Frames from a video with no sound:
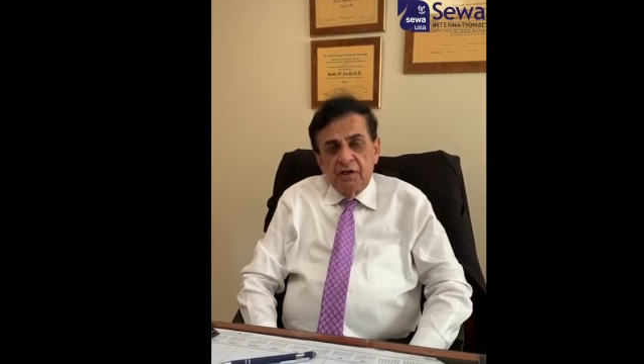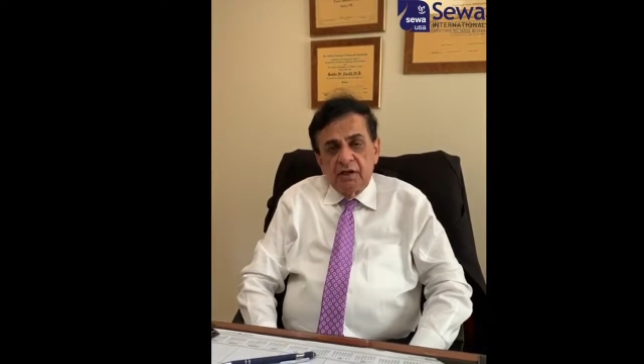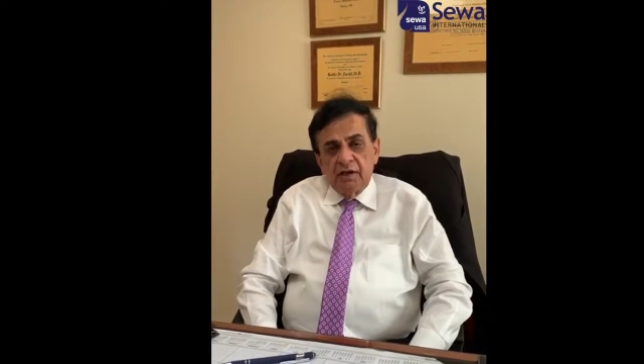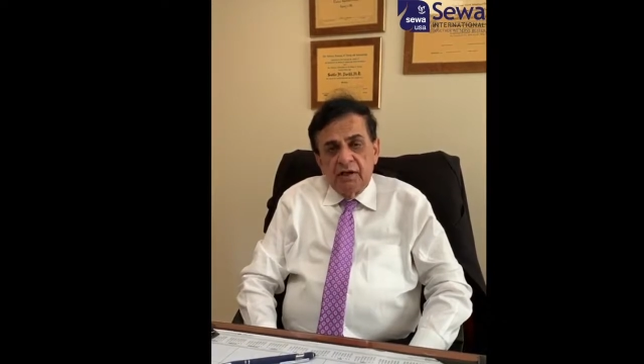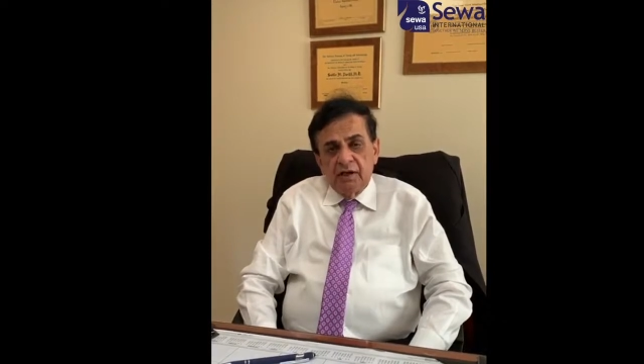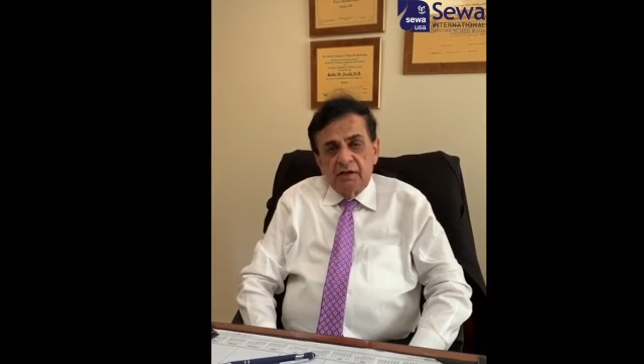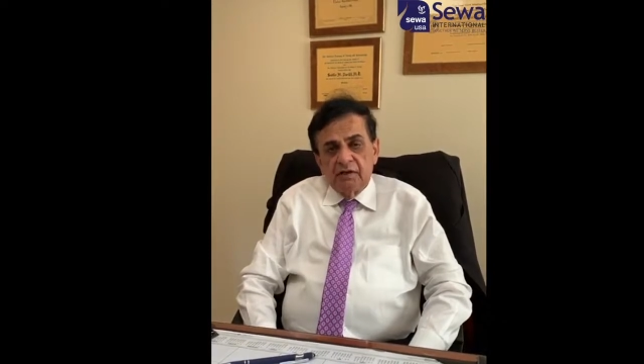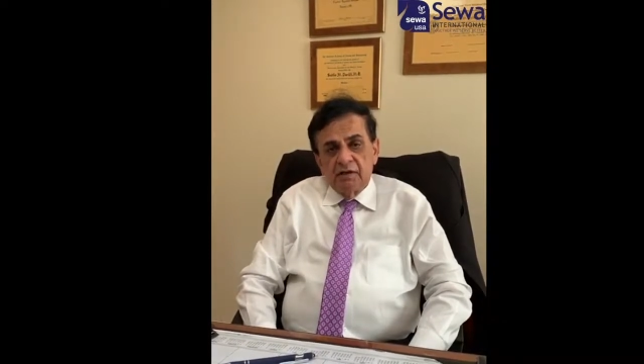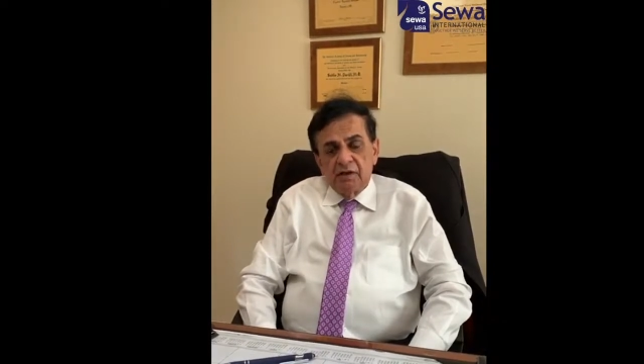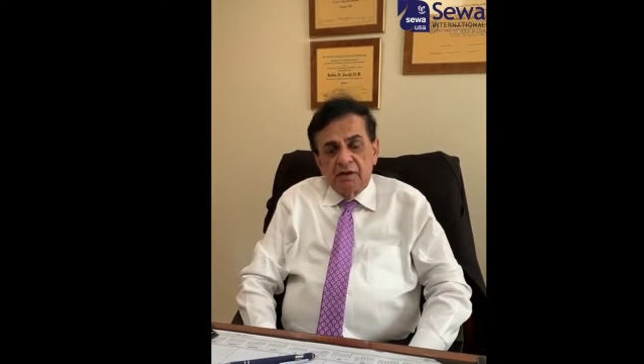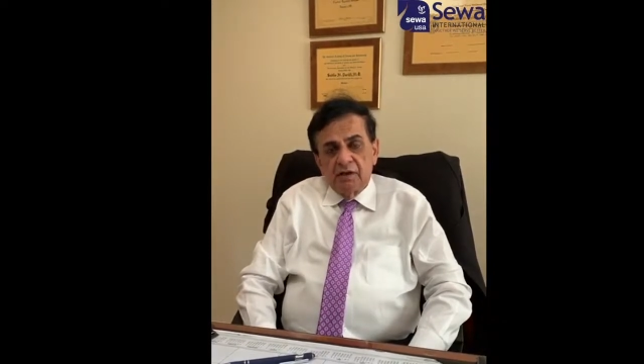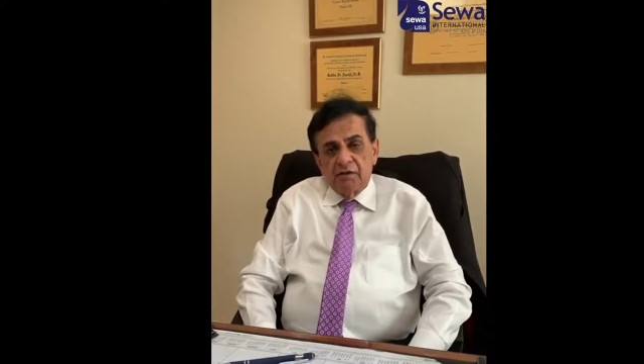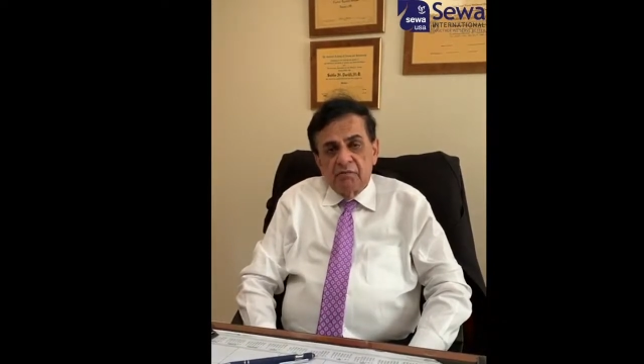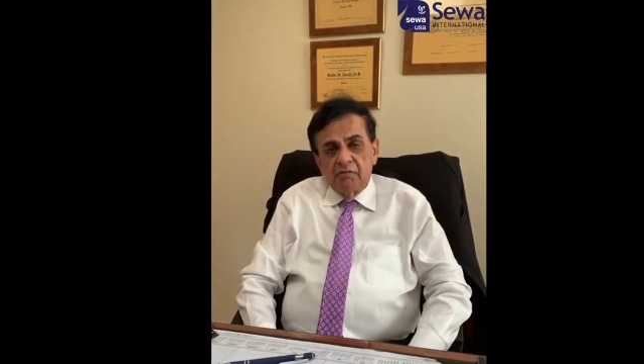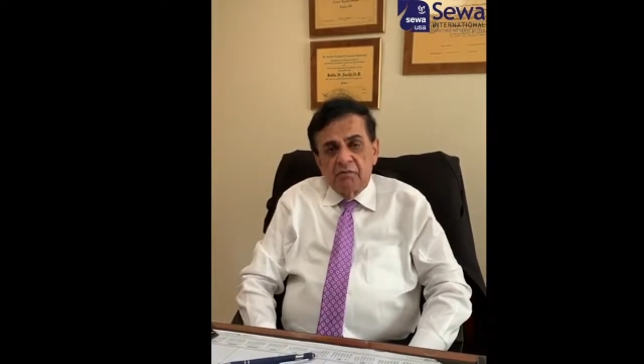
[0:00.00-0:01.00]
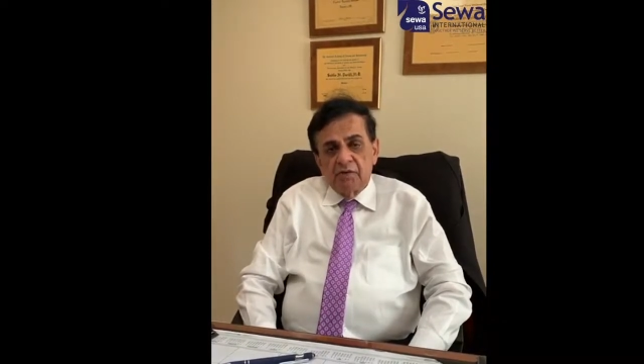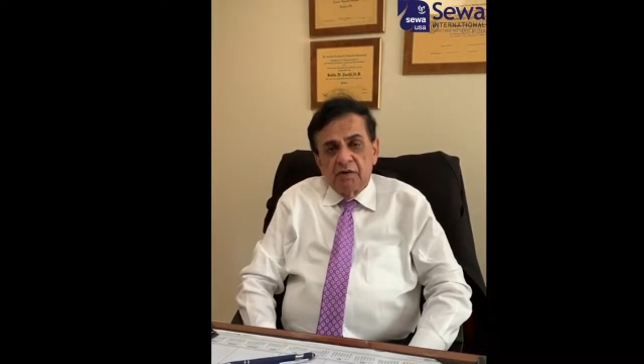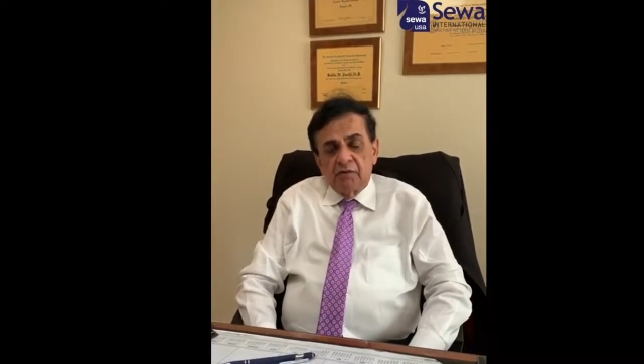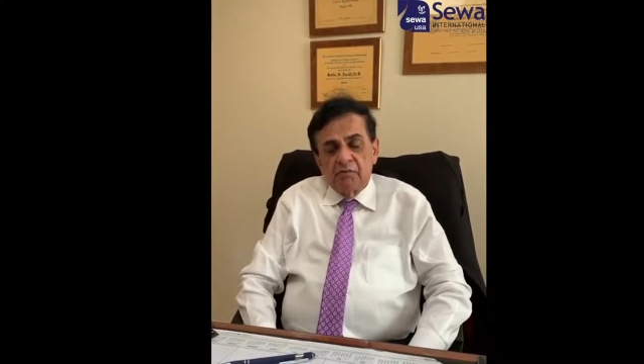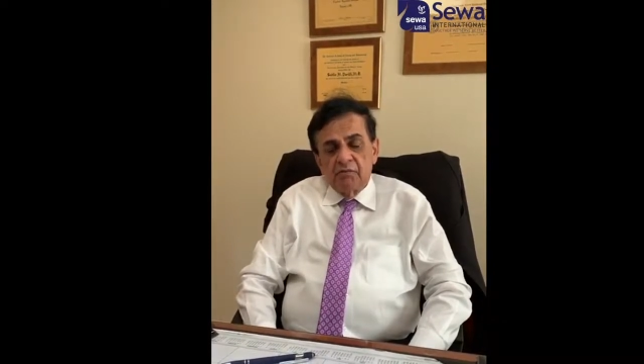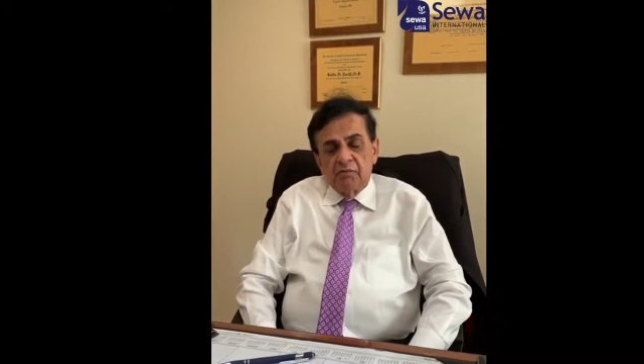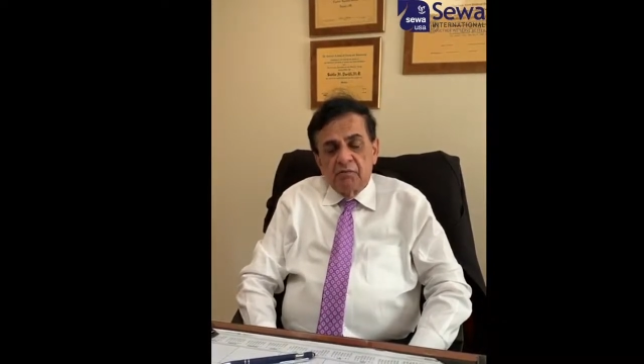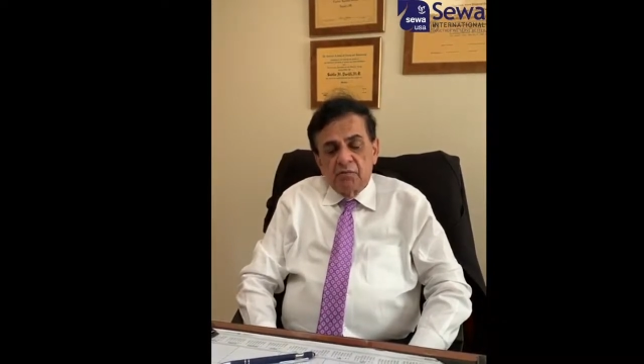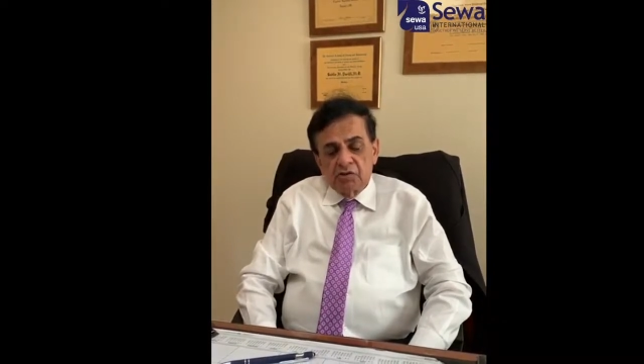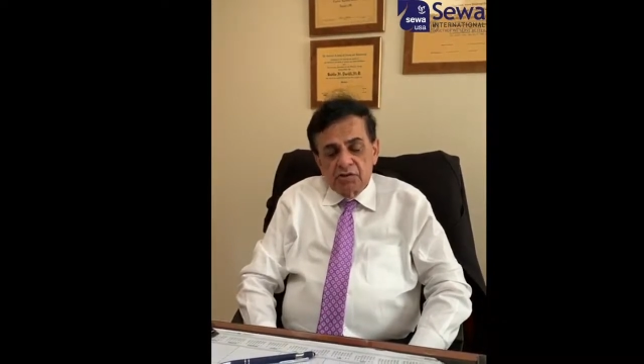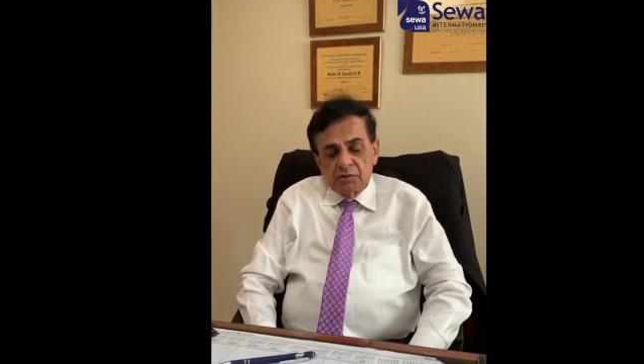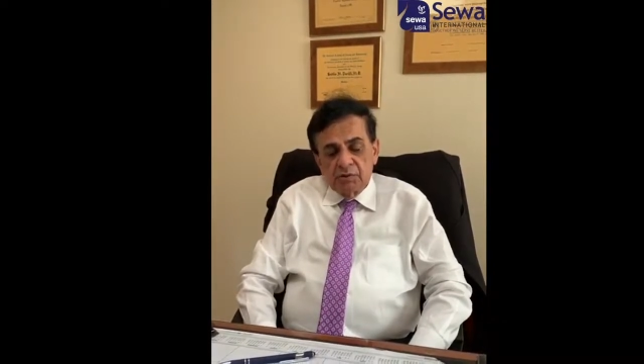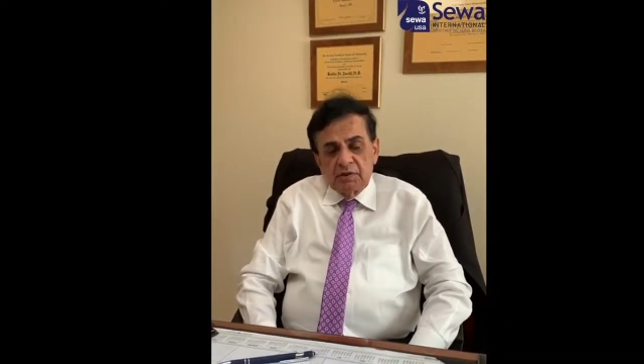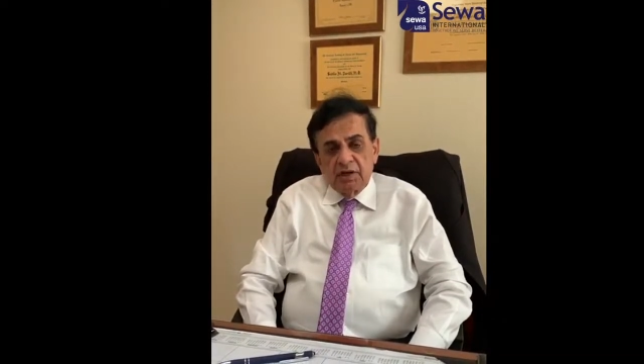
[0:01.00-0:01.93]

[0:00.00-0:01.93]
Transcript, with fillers: and most of the